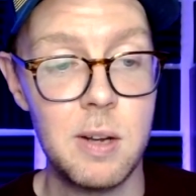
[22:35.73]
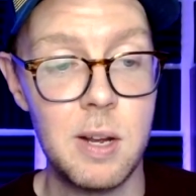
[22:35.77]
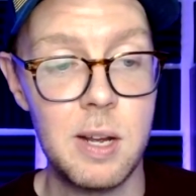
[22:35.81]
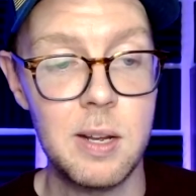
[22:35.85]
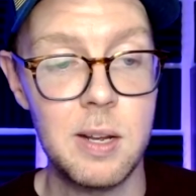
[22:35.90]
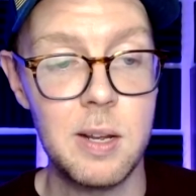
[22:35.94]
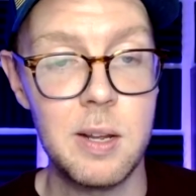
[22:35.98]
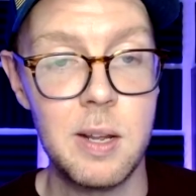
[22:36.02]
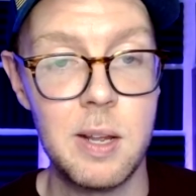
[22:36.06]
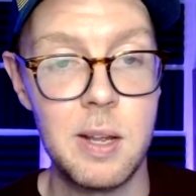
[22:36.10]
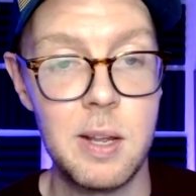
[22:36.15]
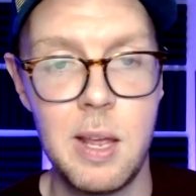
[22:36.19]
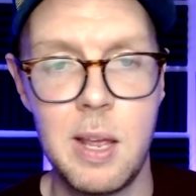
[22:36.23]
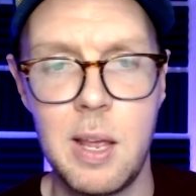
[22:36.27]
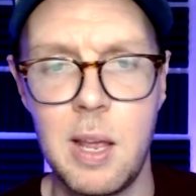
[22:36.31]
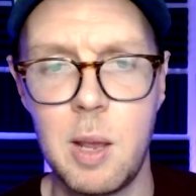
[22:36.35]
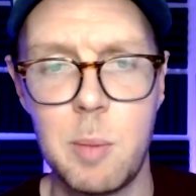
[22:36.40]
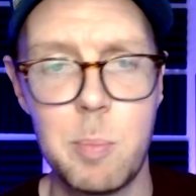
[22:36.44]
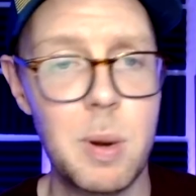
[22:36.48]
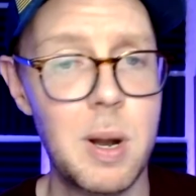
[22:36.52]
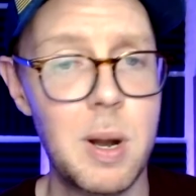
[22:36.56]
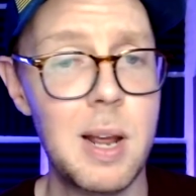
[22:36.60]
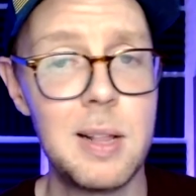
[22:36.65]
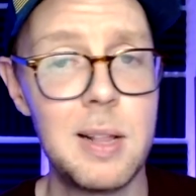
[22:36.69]

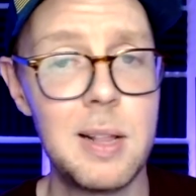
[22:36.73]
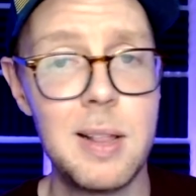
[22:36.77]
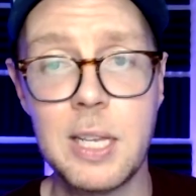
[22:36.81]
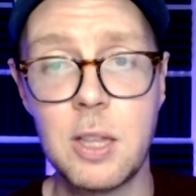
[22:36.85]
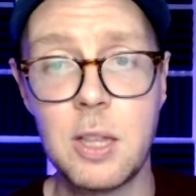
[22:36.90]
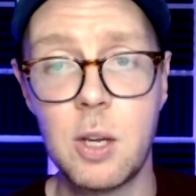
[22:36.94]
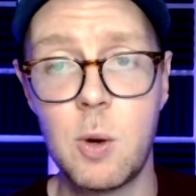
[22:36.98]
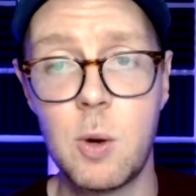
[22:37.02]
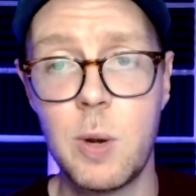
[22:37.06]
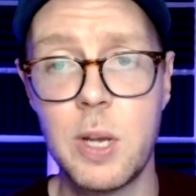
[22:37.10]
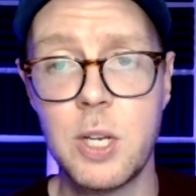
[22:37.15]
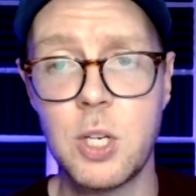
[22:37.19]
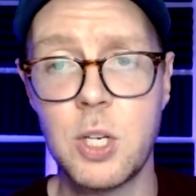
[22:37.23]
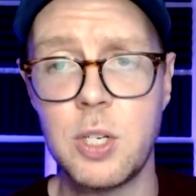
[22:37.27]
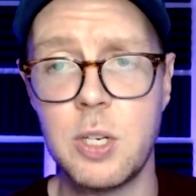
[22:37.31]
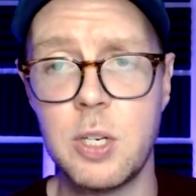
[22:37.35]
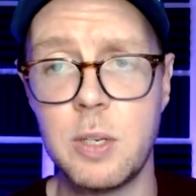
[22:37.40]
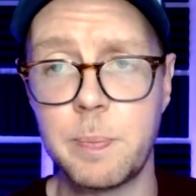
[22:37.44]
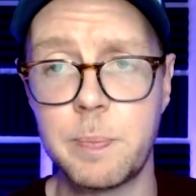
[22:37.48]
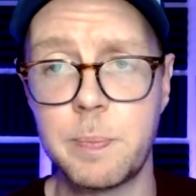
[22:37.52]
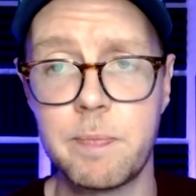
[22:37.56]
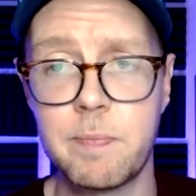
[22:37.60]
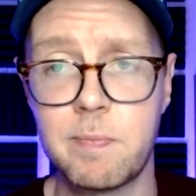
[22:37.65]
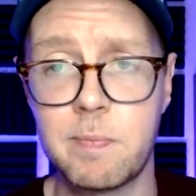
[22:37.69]
But I like the
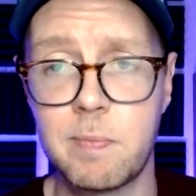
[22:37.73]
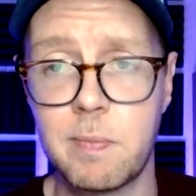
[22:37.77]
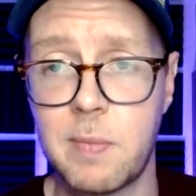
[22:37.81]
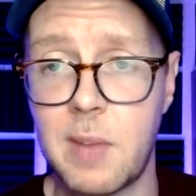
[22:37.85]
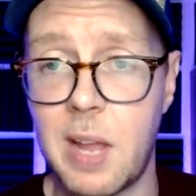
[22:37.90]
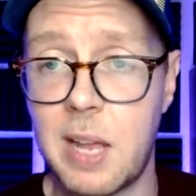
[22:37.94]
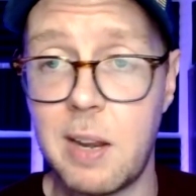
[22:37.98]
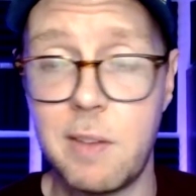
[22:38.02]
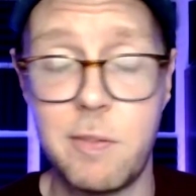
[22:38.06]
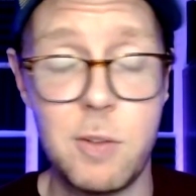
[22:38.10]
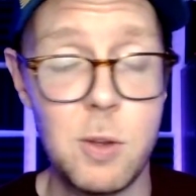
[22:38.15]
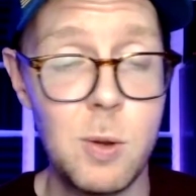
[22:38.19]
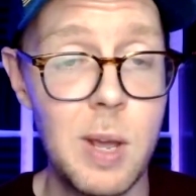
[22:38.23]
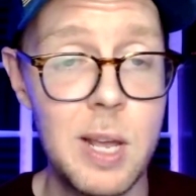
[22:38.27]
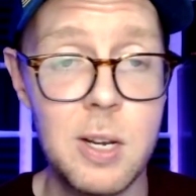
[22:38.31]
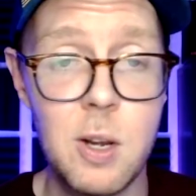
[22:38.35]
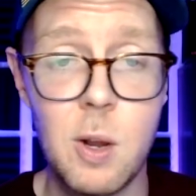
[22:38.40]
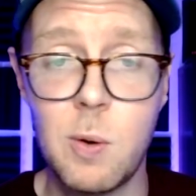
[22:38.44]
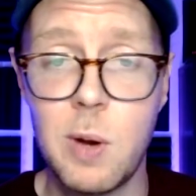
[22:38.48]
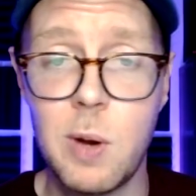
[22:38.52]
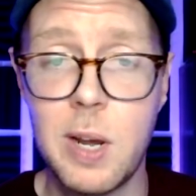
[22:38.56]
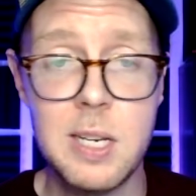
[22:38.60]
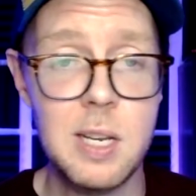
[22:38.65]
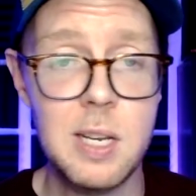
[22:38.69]
question. And if you had
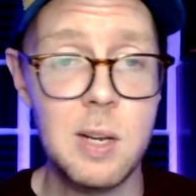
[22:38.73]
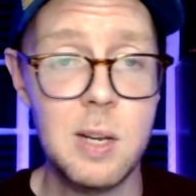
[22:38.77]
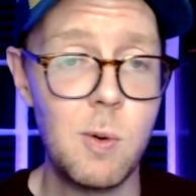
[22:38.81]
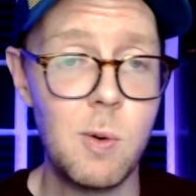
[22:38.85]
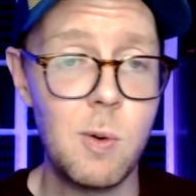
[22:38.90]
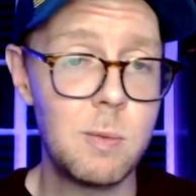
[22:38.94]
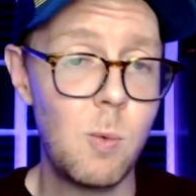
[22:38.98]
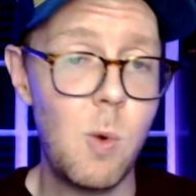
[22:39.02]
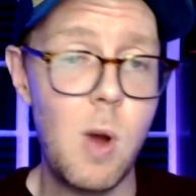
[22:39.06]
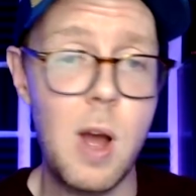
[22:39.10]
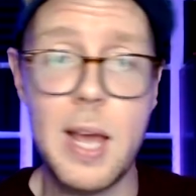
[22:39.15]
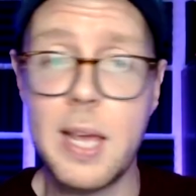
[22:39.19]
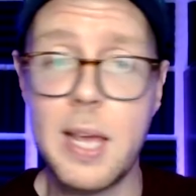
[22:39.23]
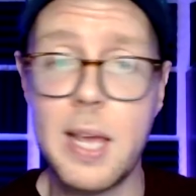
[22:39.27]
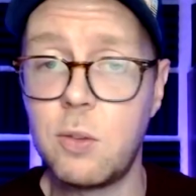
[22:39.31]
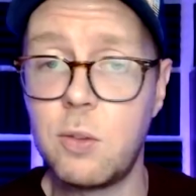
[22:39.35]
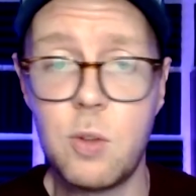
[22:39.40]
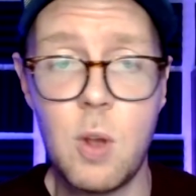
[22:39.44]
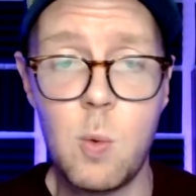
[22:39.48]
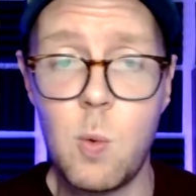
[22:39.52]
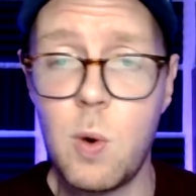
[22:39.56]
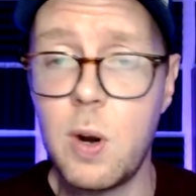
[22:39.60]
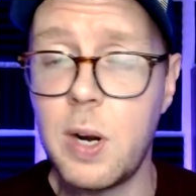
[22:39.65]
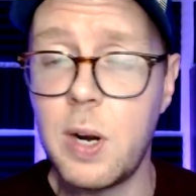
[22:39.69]
no idea why,
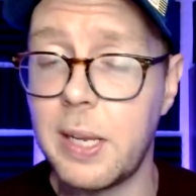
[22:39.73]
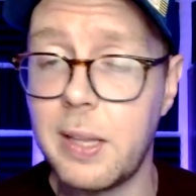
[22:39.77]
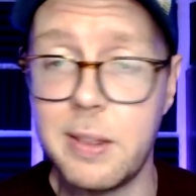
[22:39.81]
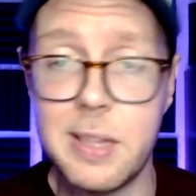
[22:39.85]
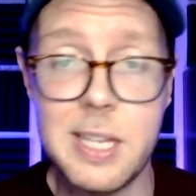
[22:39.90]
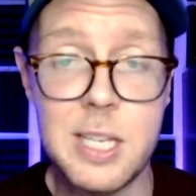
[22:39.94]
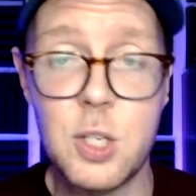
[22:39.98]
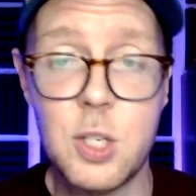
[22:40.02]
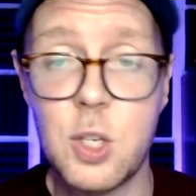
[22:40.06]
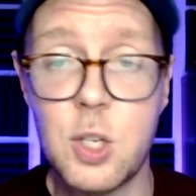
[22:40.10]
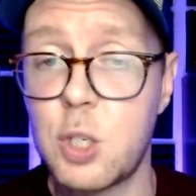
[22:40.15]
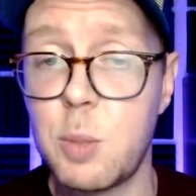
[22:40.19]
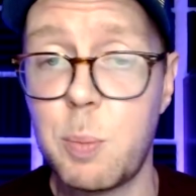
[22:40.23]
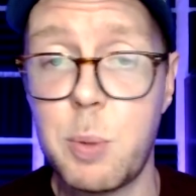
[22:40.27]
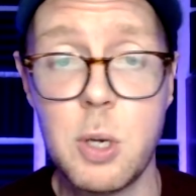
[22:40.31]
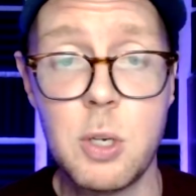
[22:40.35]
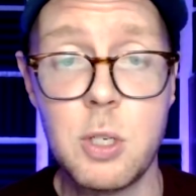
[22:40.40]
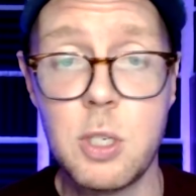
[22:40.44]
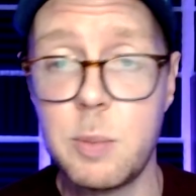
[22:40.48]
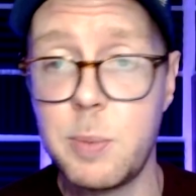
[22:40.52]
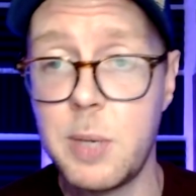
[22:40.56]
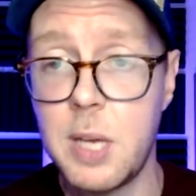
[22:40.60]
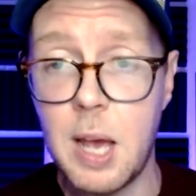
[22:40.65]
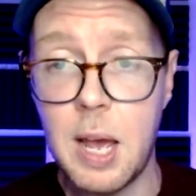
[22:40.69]
don't worry. These are supposed
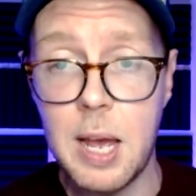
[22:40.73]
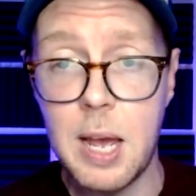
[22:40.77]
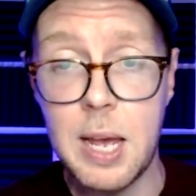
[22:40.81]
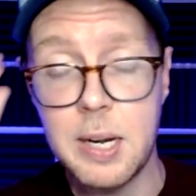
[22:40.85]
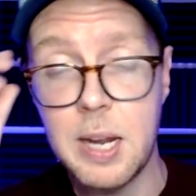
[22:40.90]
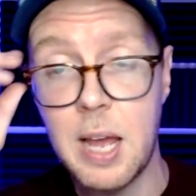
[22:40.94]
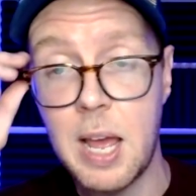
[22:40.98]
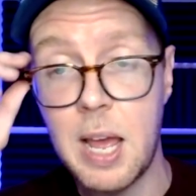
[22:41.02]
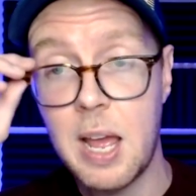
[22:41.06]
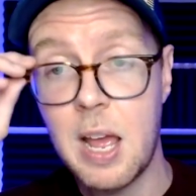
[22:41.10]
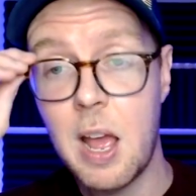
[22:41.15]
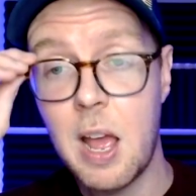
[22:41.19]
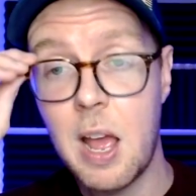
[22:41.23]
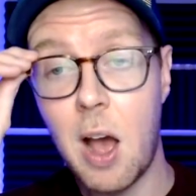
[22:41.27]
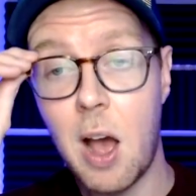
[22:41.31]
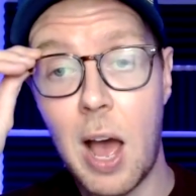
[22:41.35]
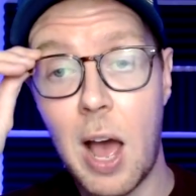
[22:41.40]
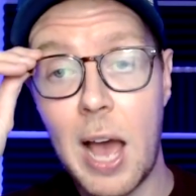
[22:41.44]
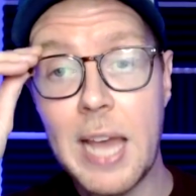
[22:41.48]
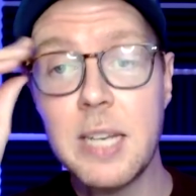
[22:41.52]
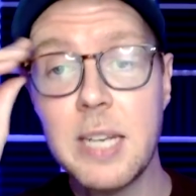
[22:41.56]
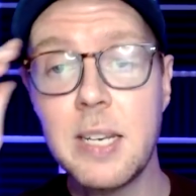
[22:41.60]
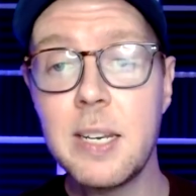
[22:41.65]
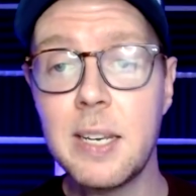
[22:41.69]
to be hard.
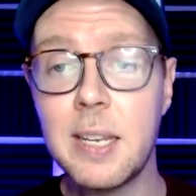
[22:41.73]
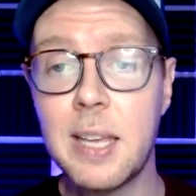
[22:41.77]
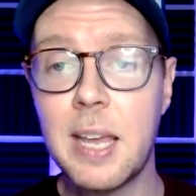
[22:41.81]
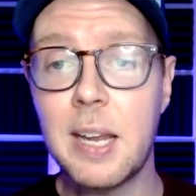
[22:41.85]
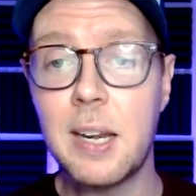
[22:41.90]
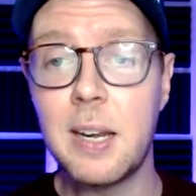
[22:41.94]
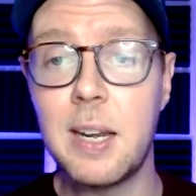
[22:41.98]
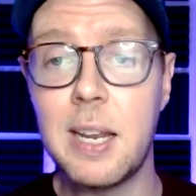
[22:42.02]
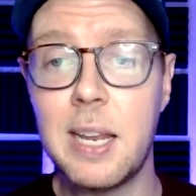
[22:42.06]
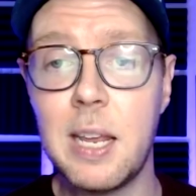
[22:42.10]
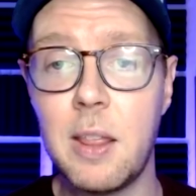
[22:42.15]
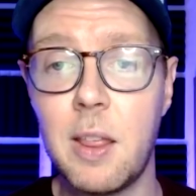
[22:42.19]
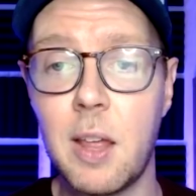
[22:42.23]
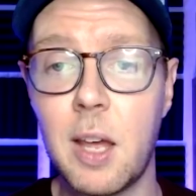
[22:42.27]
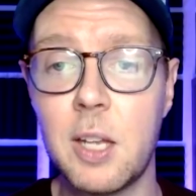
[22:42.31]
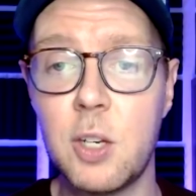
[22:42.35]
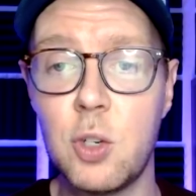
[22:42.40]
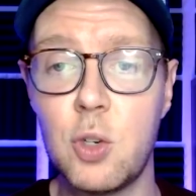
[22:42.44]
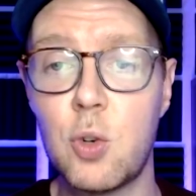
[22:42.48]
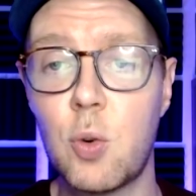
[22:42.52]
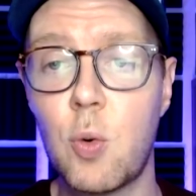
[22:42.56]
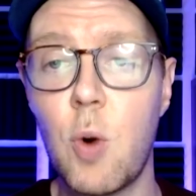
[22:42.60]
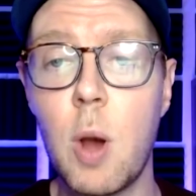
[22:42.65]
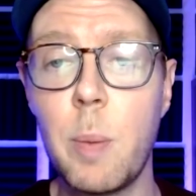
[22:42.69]
I didn't get it either.
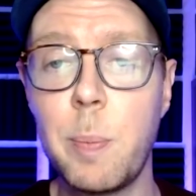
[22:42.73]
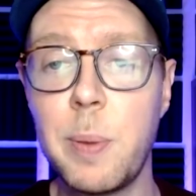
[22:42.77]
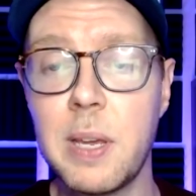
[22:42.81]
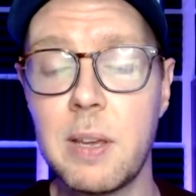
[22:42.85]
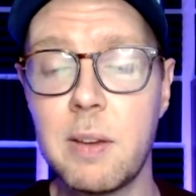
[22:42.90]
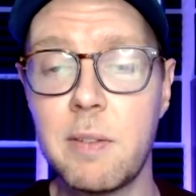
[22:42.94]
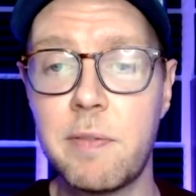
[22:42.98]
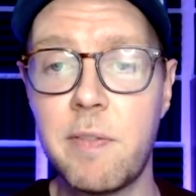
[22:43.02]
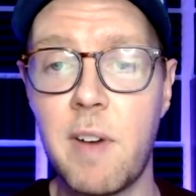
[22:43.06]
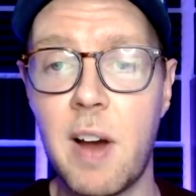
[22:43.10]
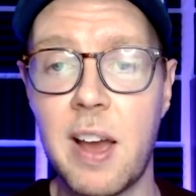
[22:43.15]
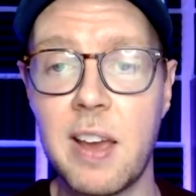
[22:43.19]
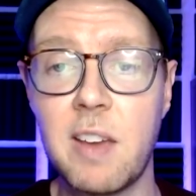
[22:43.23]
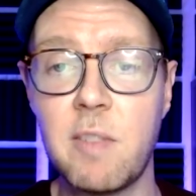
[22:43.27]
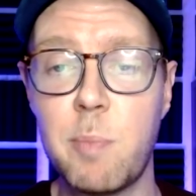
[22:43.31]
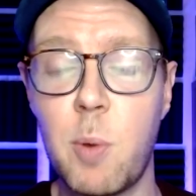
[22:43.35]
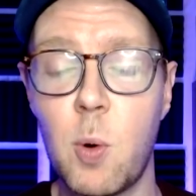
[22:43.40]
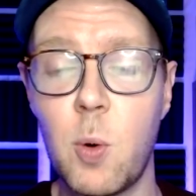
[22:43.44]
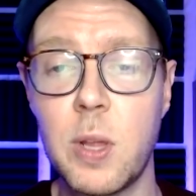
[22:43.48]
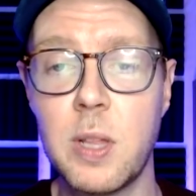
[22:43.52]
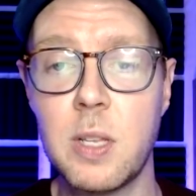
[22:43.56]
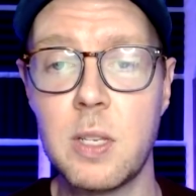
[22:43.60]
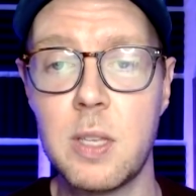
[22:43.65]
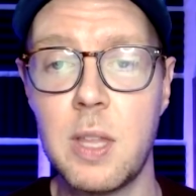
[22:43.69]
Dropping 5
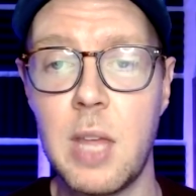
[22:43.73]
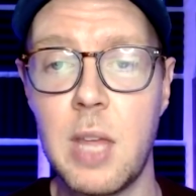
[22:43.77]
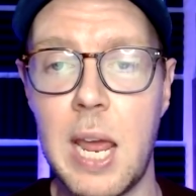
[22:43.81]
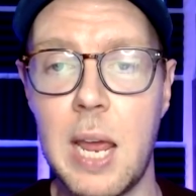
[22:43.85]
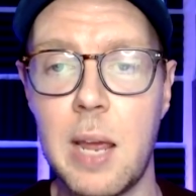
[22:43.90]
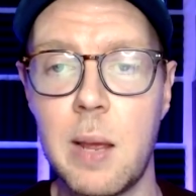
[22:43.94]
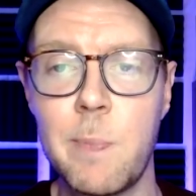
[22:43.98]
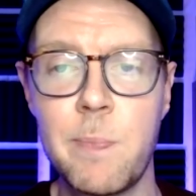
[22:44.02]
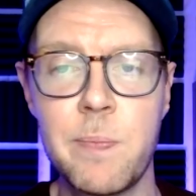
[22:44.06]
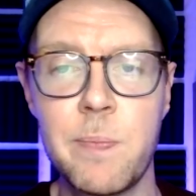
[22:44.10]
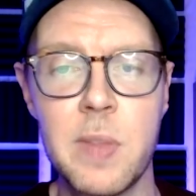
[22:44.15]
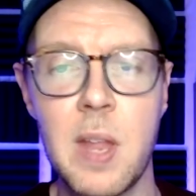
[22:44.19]
points there.